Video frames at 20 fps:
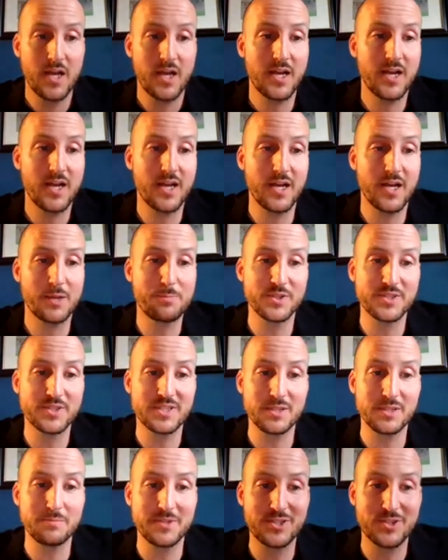It puts
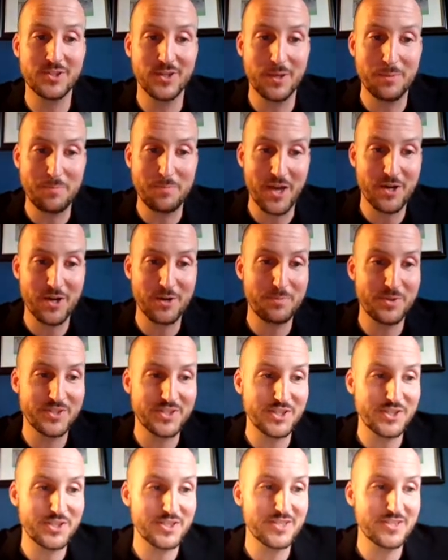them into a better
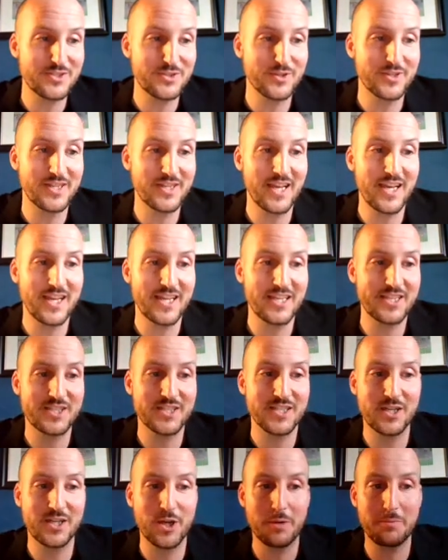position to engage
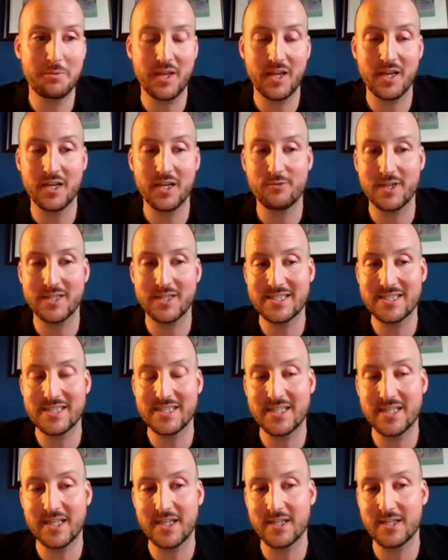in lobbying and
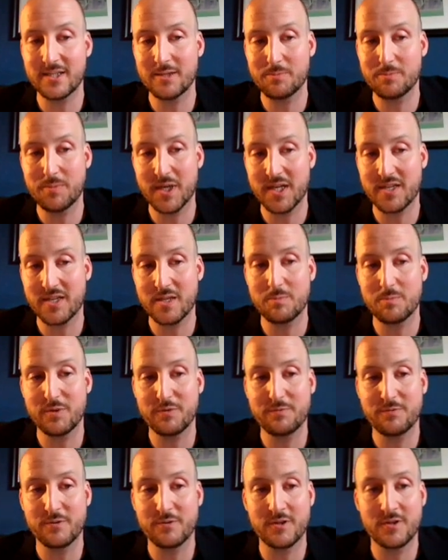seeking better than
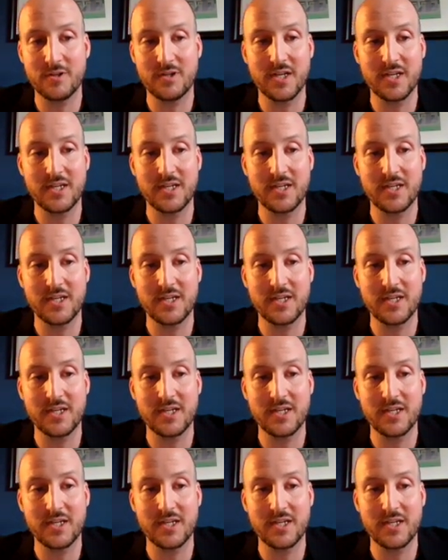before.